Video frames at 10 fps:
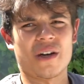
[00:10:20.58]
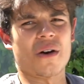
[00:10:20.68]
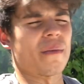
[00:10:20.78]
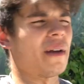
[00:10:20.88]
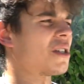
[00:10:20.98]
You know
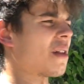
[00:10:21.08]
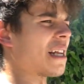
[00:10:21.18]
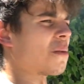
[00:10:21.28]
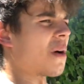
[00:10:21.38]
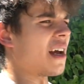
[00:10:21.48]
what I mean? So
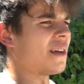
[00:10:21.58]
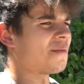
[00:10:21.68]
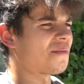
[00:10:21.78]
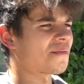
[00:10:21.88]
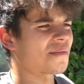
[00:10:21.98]
that's why
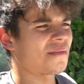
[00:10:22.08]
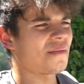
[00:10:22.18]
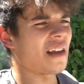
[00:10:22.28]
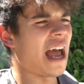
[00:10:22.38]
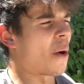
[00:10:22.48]

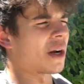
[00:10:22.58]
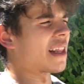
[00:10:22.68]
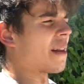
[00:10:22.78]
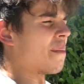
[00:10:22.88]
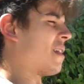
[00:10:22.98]
I wouldn't
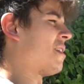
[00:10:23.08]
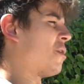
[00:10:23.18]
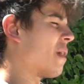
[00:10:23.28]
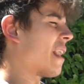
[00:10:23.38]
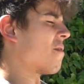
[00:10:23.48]
let it, but do you let it